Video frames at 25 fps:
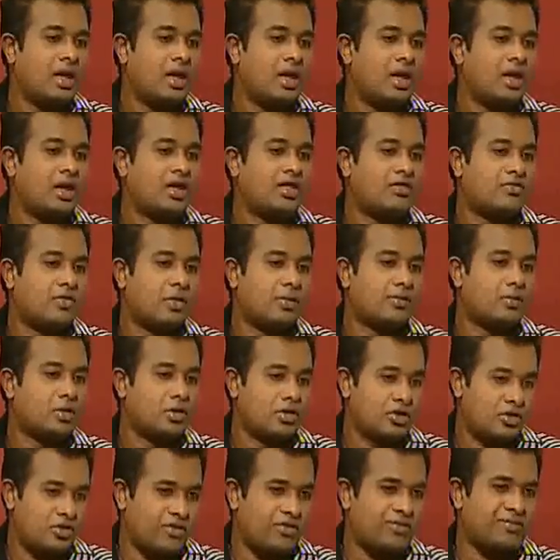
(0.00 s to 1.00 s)
He's from
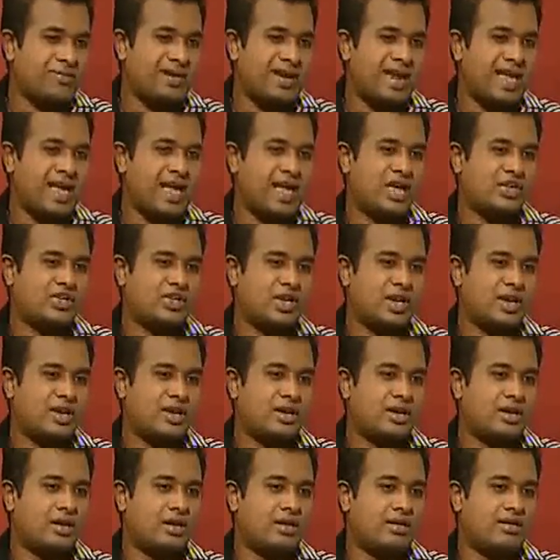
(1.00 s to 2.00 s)
University of Monash and
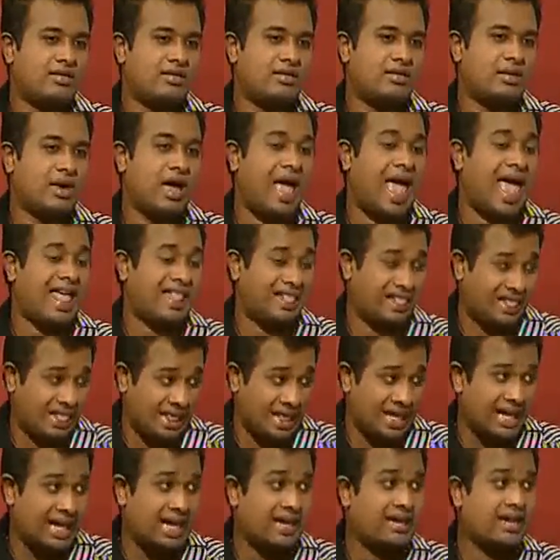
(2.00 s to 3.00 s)
an
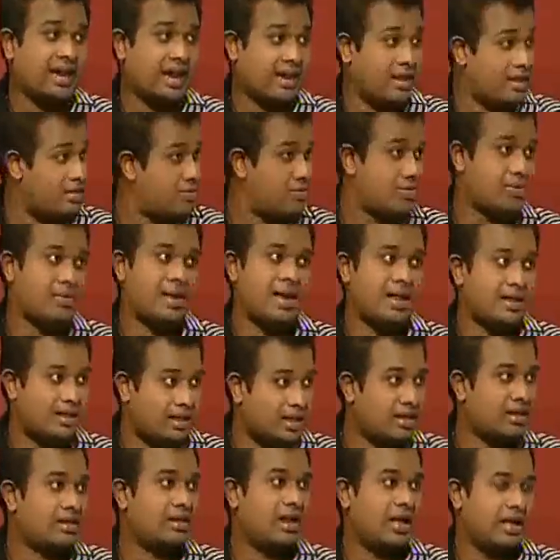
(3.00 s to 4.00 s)
athlete and a swimmer and
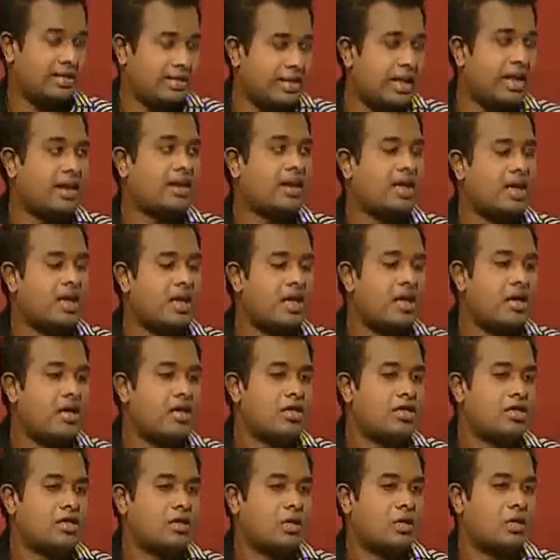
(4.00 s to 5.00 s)
things like that.
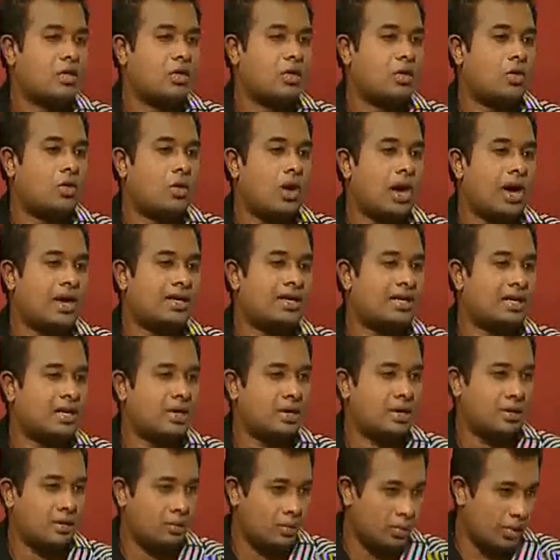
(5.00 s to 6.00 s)
So, I did
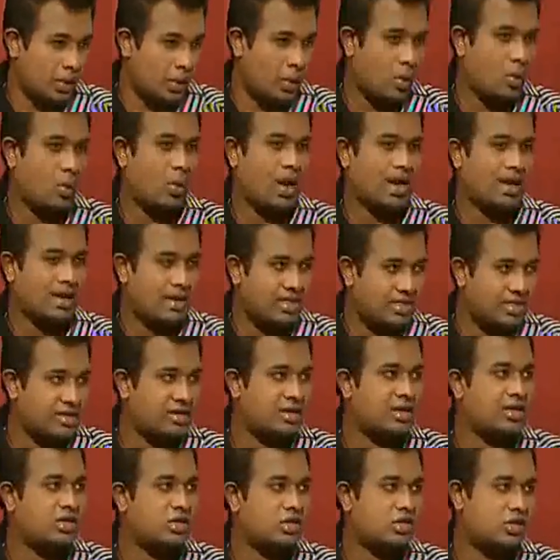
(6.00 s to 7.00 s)
a wide
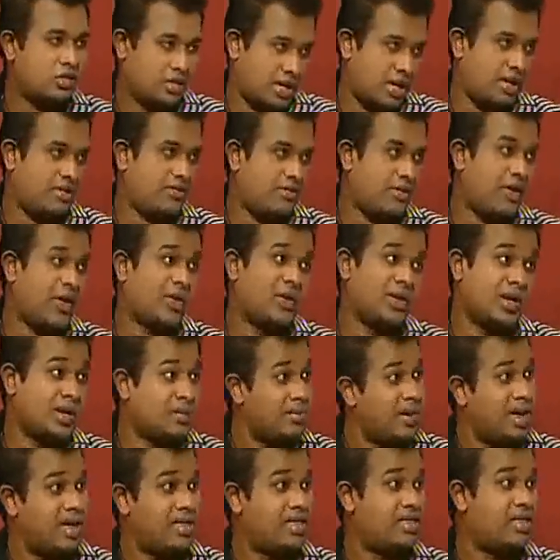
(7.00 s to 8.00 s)
search and found
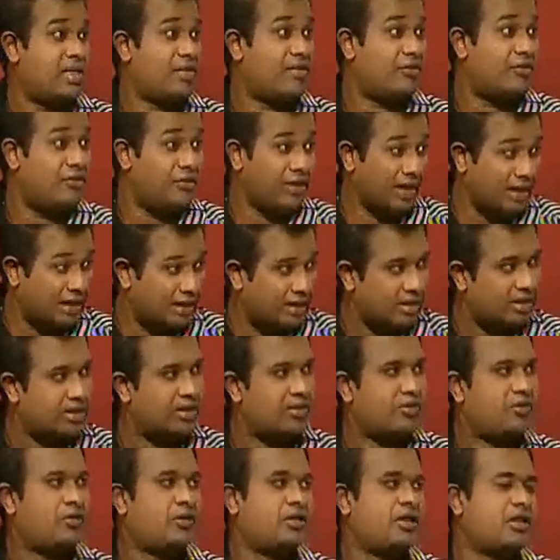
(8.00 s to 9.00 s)
him as the fit
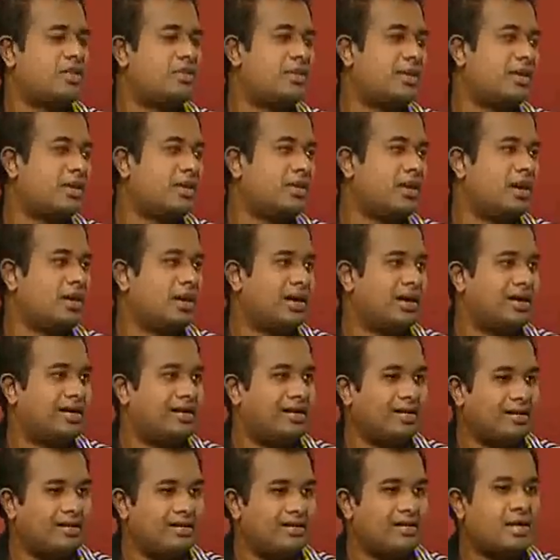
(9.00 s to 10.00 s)
for this particular
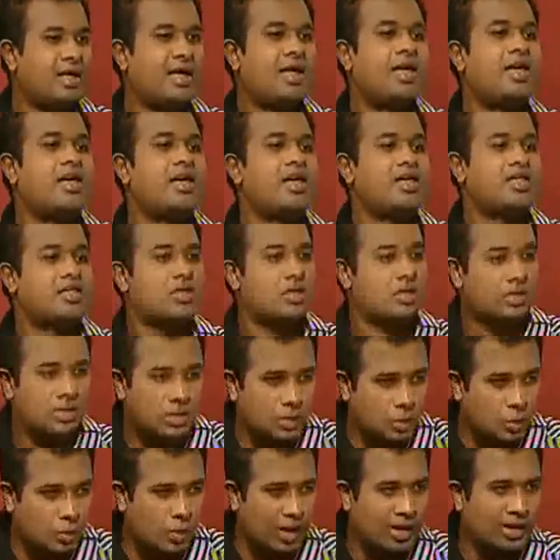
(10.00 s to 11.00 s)
contest. So,
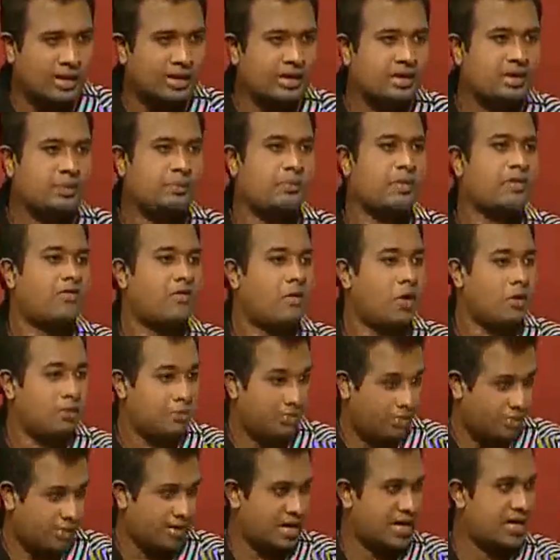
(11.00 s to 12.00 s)
he went,
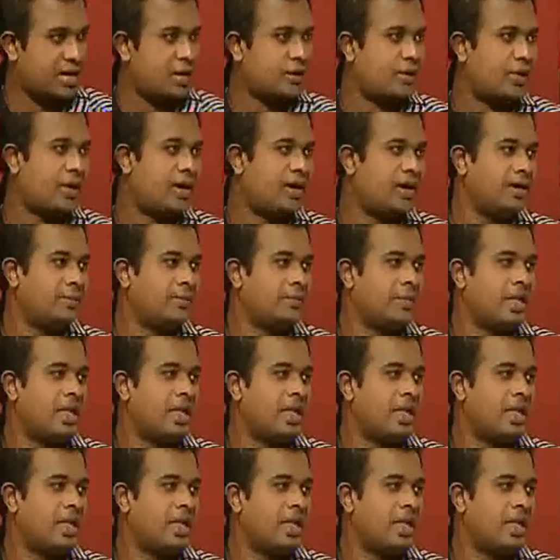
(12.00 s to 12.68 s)
performed really well,